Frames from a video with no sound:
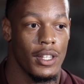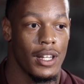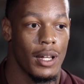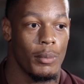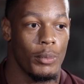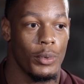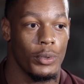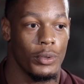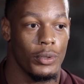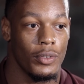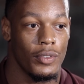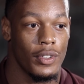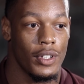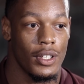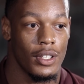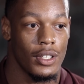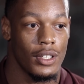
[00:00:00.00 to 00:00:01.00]
then I
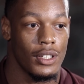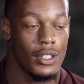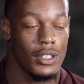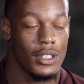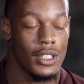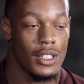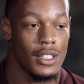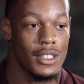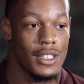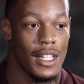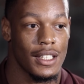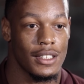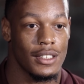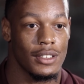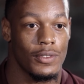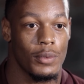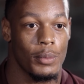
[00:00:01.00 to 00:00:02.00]
moved to
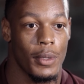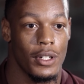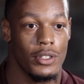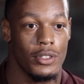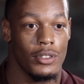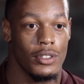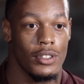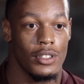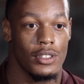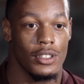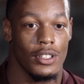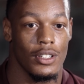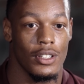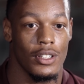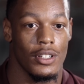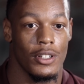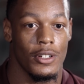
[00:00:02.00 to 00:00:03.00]
Texas for my junior and
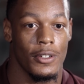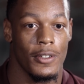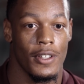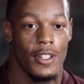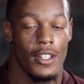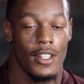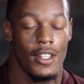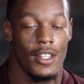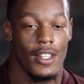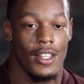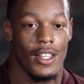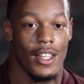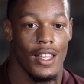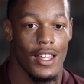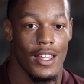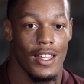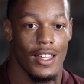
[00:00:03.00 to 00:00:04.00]
senior year,
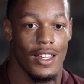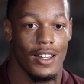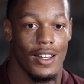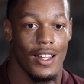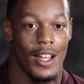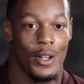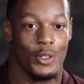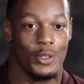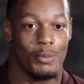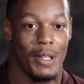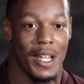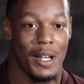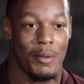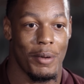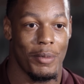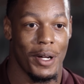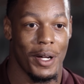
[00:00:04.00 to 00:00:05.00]
and I was mad
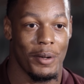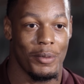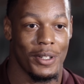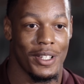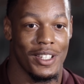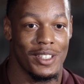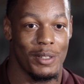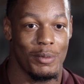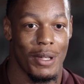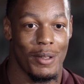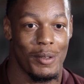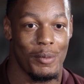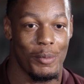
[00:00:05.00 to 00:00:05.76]
at my mom because she made me